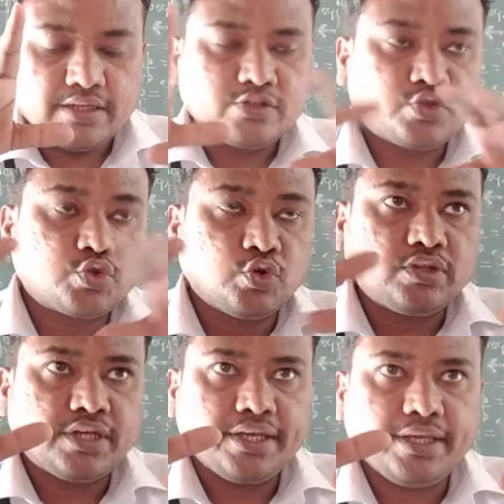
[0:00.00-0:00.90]

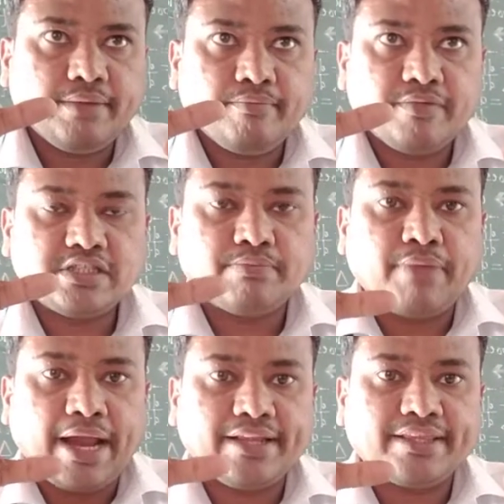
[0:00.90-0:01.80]
is the
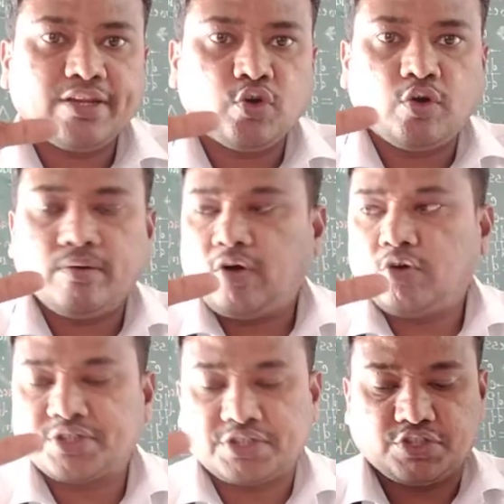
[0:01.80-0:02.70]
band theory
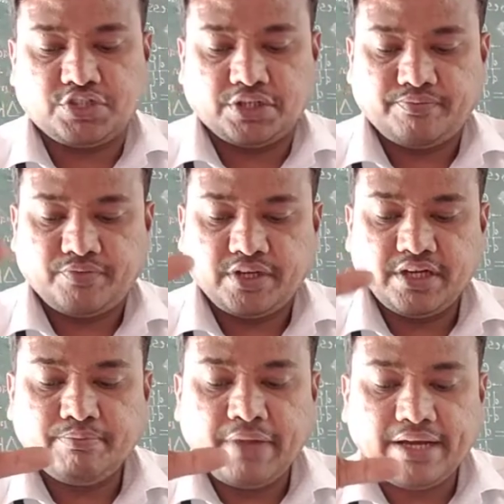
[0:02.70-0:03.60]
of structure.
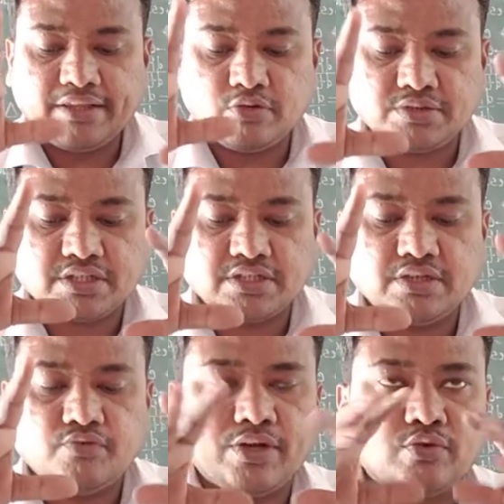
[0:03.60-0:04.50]
In band theory of
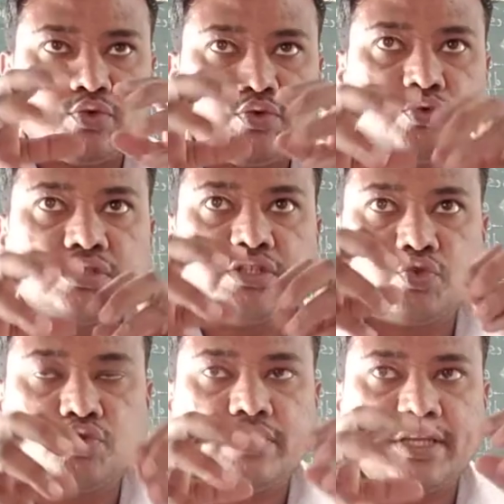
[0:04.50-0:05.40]
structure, we are going to use the
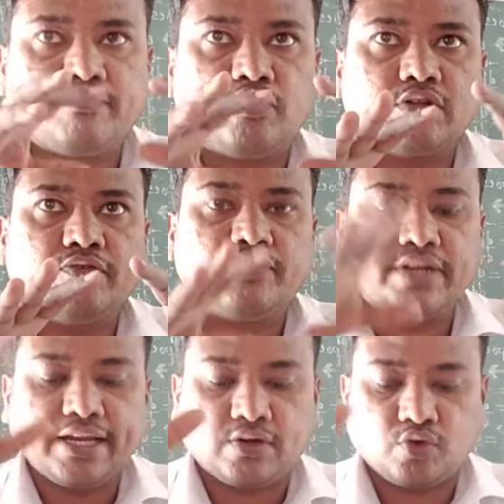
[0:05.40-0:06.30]
zone theory for the free
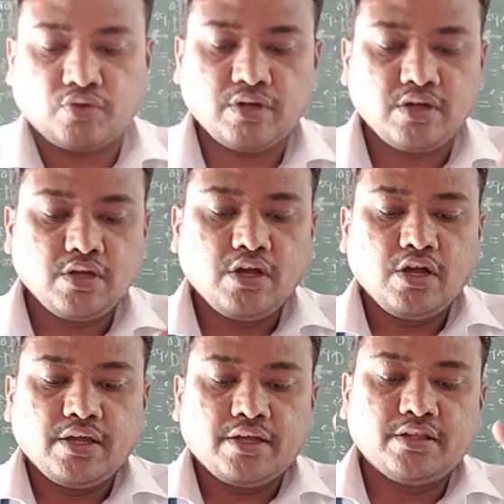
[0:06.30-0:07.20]
electron.
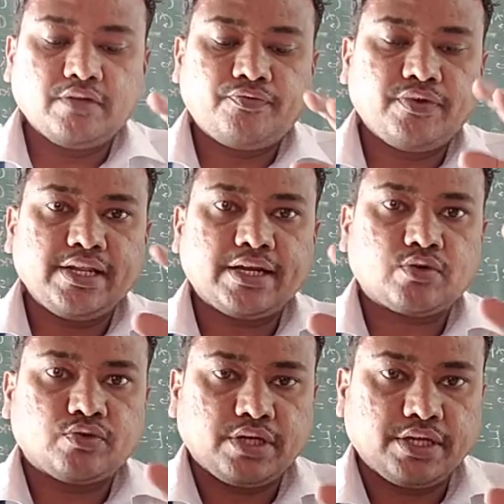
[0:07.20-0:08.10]
In the free
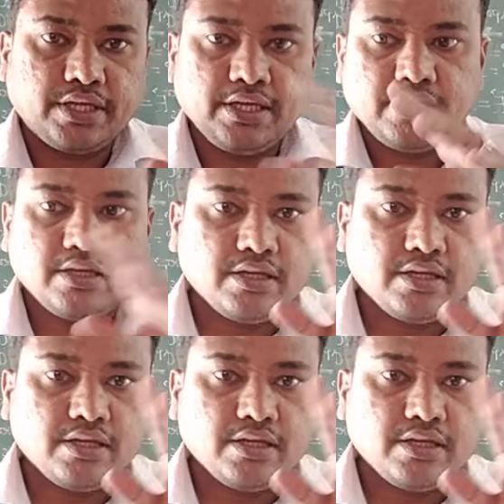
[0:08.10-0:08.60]
electron theory,